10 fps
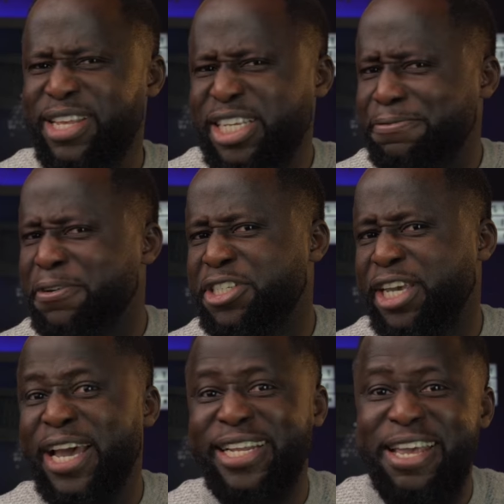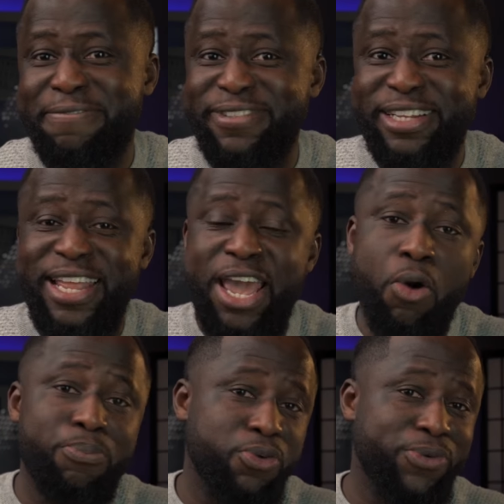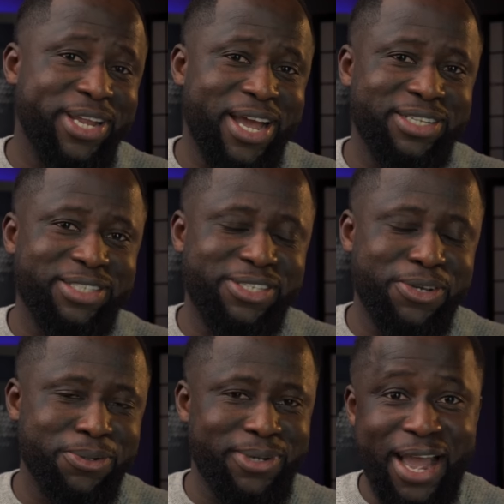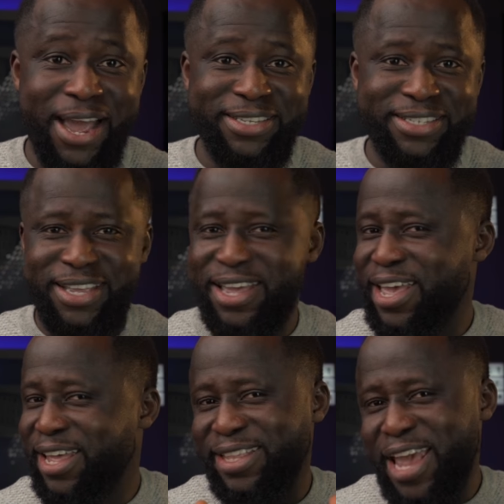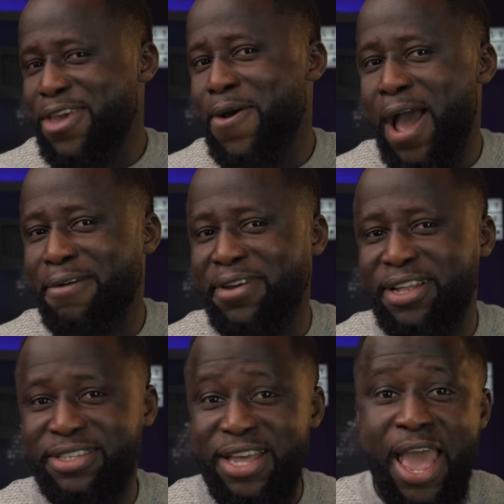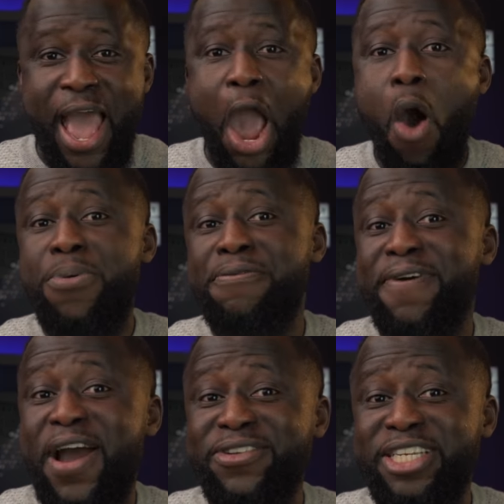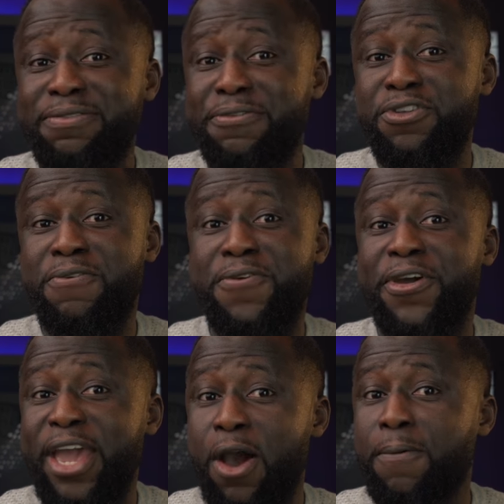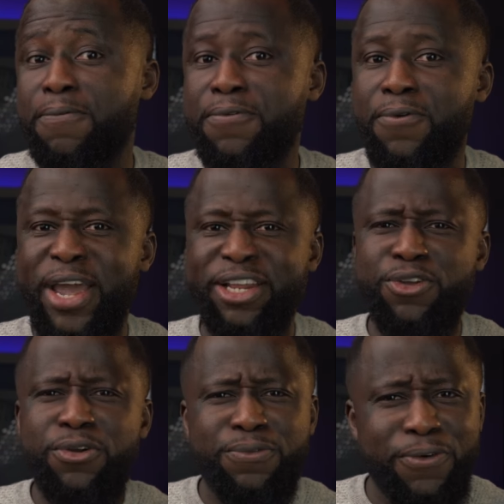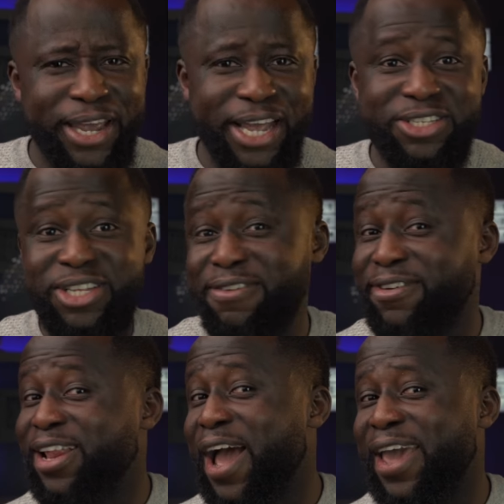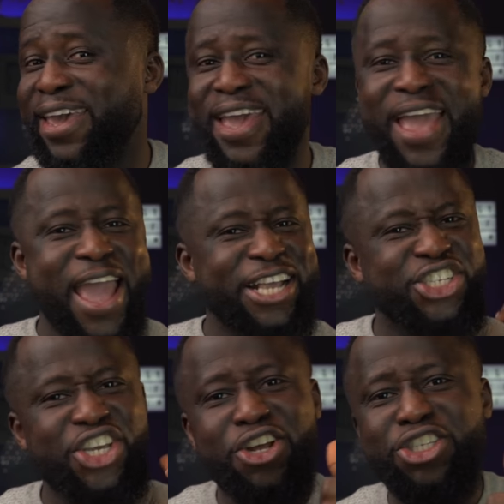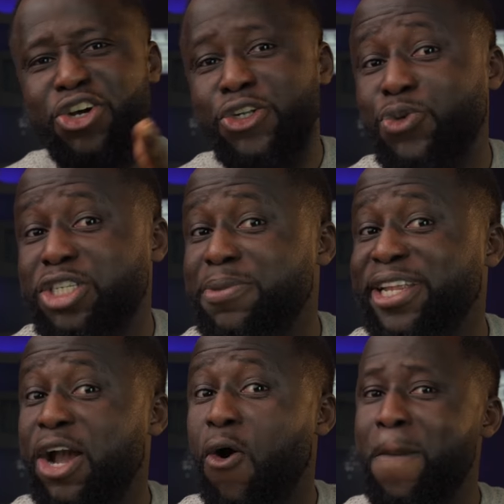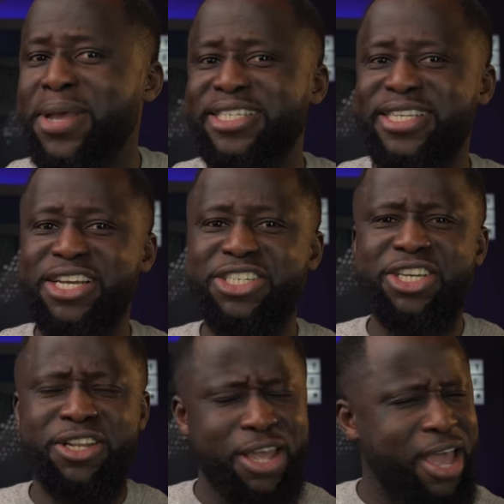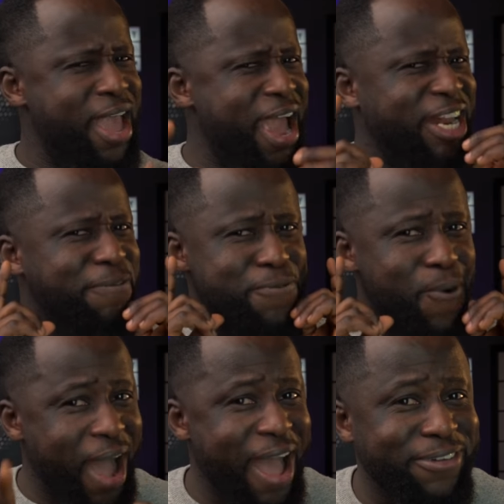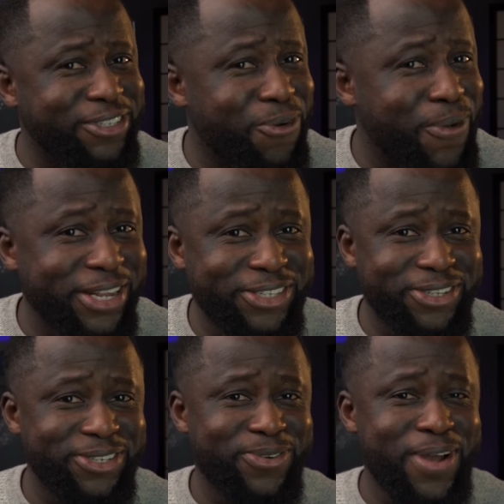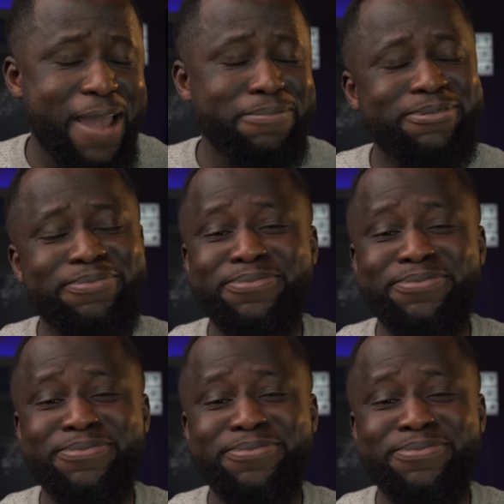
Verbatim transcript: this function can definitely help you with that. So guys, there you have it. I hope you found this video very helpful, and don't forget to leave a like and share your thoughts with me in the comment section. And if you haven't already subscribed,